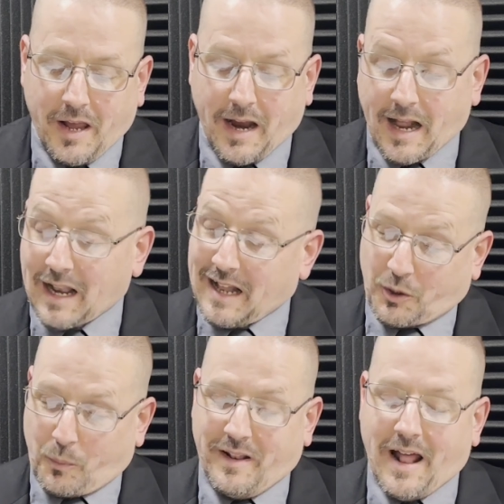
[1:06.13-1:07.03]
And I'd like
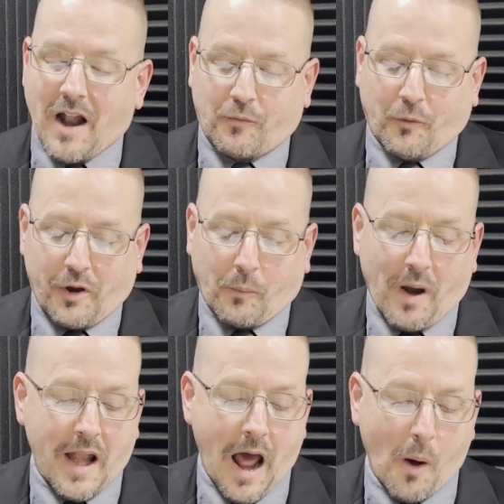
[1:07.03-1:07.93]
to read that for you
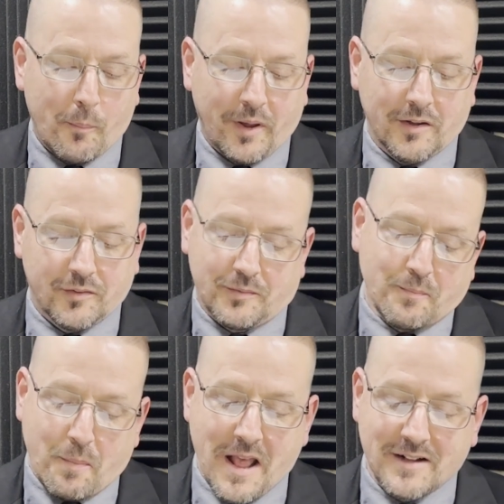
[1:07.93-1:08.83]
right now because
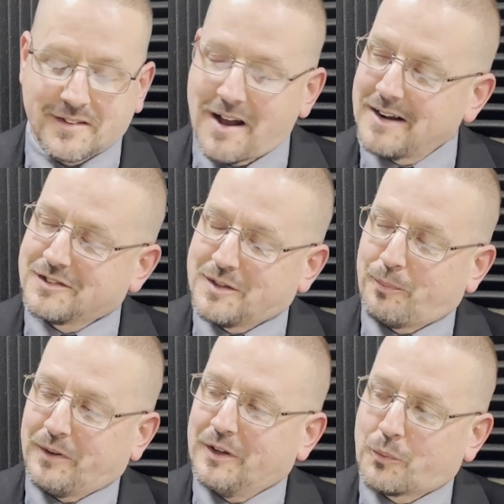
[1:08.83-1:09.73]
it's not as
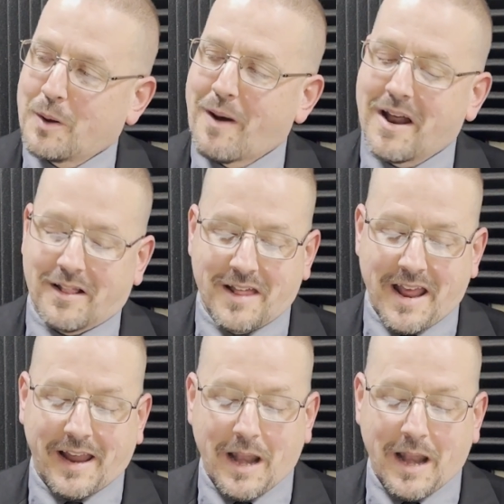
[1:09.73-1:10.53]
simple as we might think.